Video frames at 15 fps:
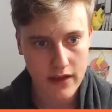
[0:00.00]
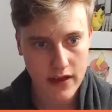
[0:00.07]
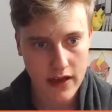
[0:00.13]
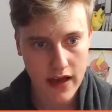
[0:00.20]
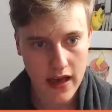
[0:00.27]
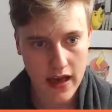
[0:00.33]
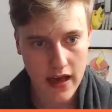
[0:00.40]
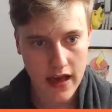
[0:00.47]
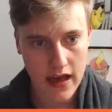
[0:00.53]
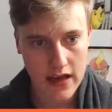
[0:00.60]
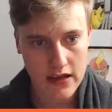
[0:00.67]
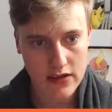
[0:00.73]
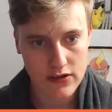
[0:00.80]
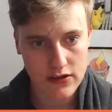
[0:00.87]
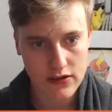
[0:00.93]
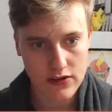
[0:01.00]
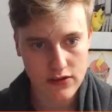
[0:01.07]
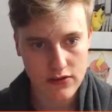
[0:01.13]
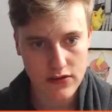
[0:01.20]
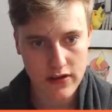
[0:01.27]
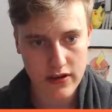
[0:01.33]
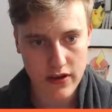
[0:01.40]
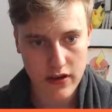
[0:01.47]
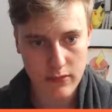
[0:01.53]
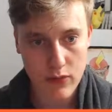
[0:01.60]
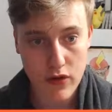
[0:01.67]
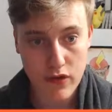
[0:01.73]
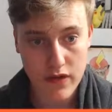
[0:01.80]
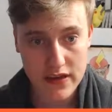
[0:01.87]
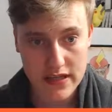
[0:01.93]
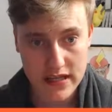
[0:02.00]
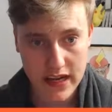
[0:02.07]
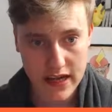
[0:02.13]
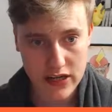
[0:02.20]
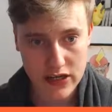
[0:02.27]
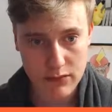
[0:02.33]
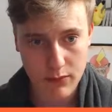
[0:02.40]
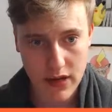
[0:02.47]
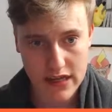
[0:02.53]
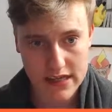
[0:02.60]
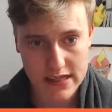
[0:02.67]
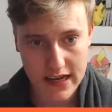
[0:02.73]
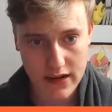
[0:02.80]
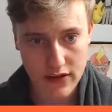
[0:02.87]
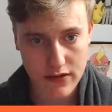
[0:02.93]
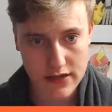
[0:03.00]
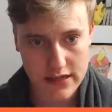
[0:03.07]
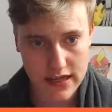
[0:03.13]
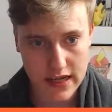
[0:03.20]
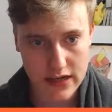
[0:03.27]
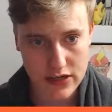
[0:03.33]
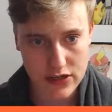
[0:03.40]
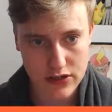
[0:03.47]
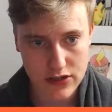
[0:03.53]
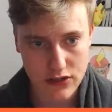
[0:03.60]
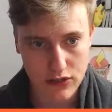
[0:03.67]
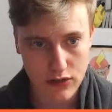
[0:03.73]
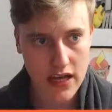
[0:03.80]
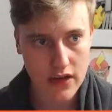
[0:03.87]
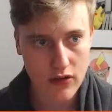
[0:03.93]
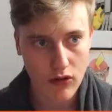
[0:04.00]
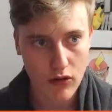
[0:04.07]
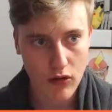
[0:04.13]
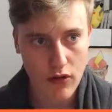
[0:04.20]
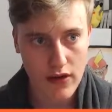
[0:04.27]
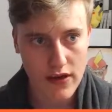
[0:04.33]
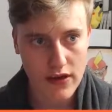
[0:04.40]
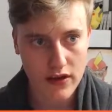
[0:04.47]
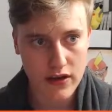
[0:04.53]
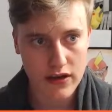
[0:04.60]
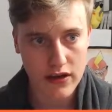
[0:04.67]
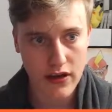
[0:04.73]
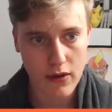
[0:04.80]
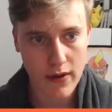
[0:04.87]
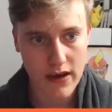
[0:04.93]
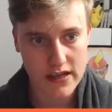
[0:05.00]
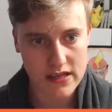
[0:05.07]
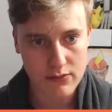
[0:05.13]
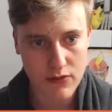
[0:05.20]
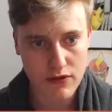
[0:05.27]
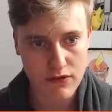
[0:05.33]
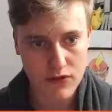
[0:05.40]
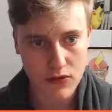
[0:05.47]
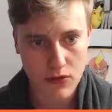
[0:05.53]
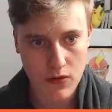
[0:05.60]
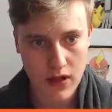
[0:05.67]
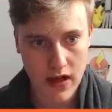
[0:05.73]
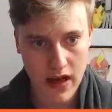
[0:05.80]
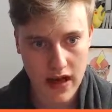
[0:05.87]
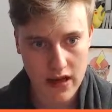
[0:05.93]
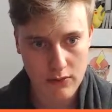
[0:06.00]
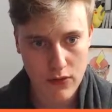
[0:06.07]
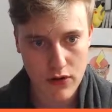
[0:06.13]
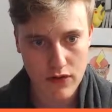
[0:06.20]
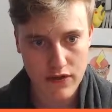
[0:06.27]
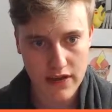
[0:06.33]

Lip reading: and you can move your selection by staying on the selection tool, or you can go back to the move tool and move this